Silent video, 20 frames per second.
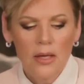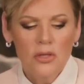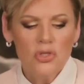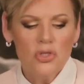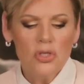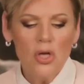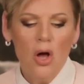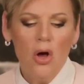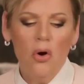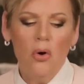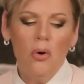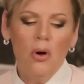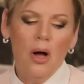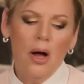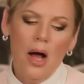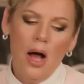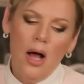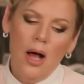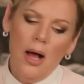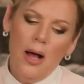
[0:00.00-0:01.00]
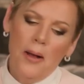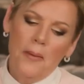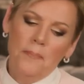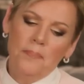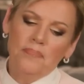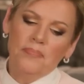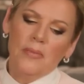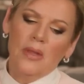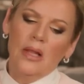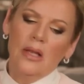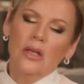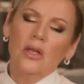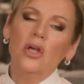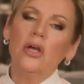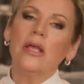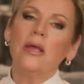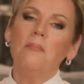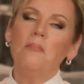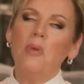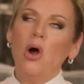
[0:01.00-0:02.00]
So
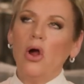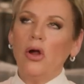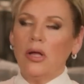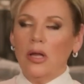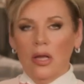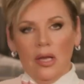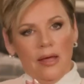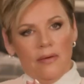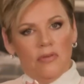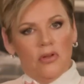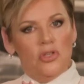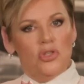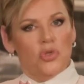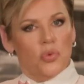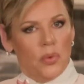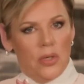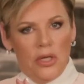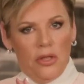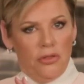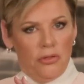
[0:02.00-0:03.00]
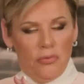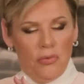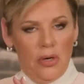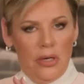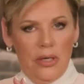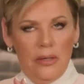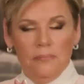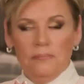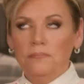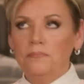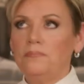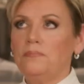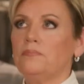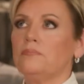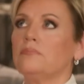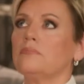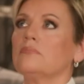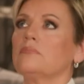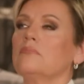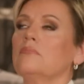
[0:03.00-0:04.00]
look at Mark 11, 23.
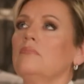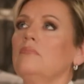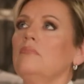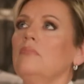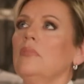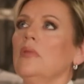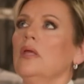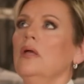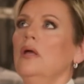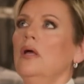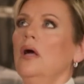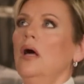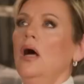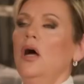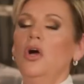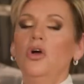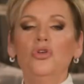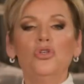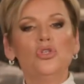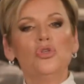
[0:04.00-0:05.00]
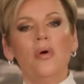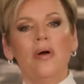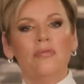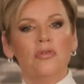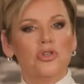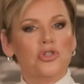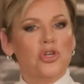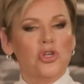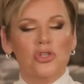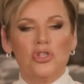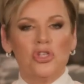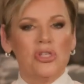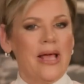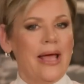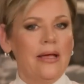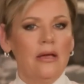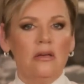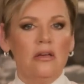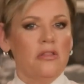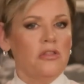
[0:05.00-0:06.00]
Whosoever shall
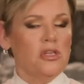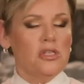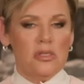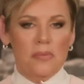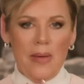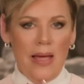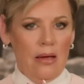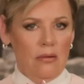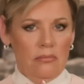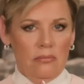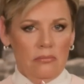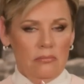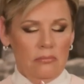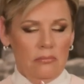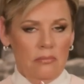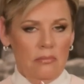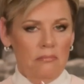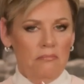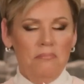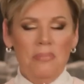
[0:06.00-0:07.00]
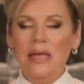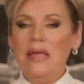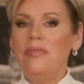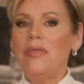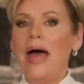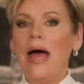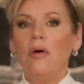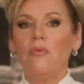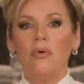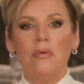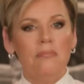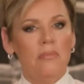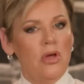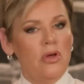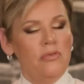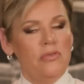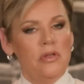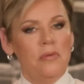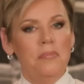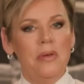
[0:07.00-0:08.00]
say unto this mountain, be thou
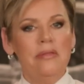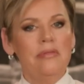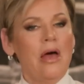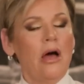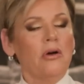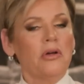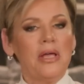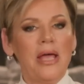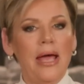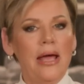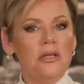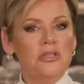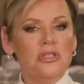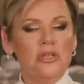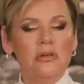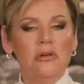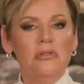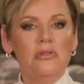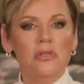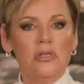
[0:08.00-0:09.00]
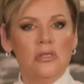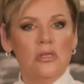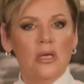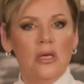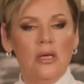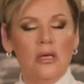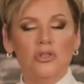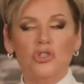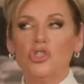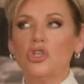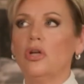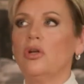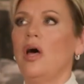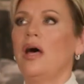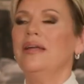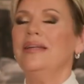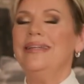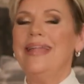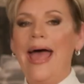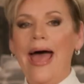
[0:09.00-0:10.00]
removed and be thou cast into the sea, and shall
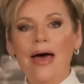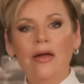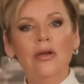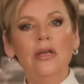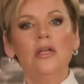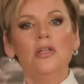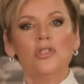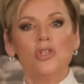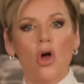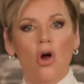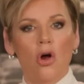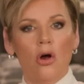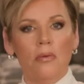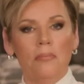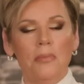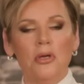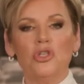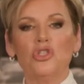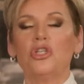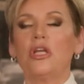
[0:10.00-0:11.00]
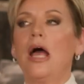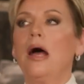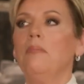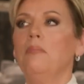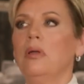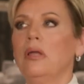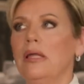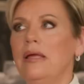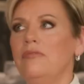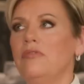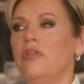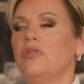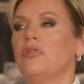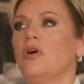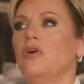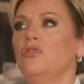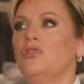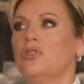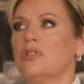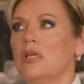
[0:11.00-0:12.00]
not doubt in his heart, but shall believe that
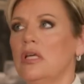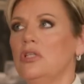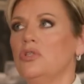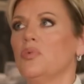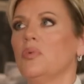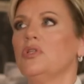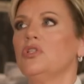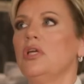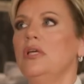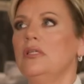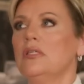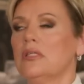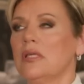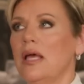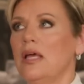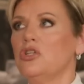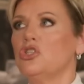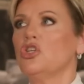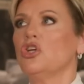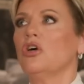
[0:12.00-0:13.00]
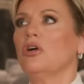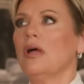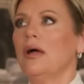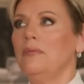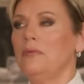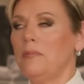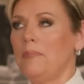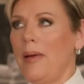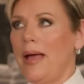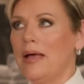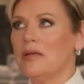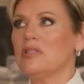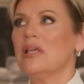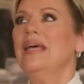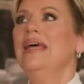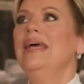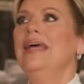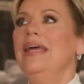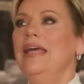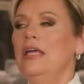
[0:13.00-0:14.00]
those things which he saith shall come to pass,
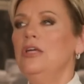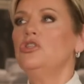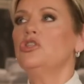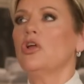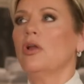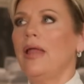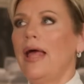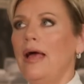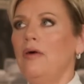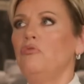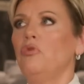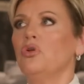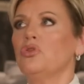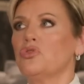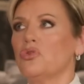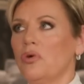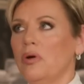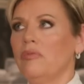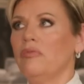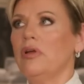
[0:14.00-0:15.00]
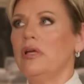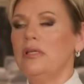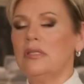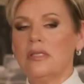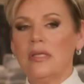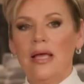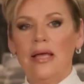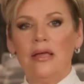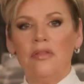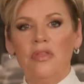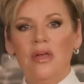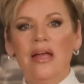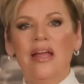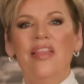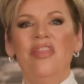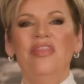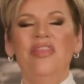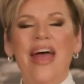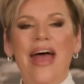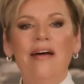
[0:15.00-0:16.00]
he shall have whatsoever he saith.
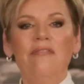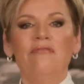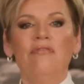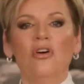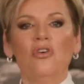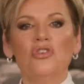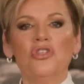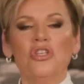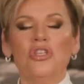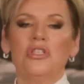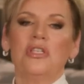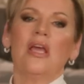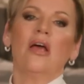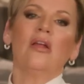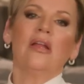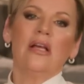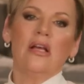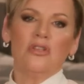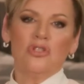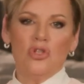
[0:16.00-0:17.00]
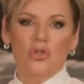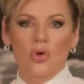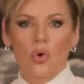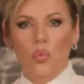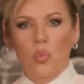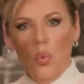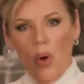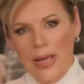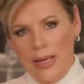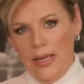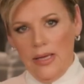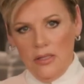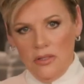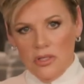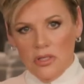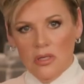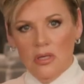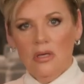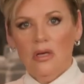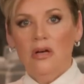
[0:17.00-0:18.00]
That verse is telling us the
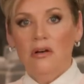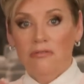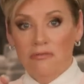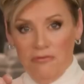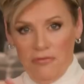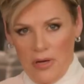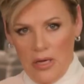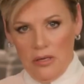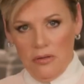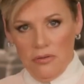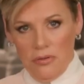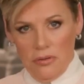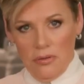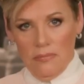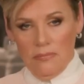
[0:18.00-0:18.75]
ways of faith.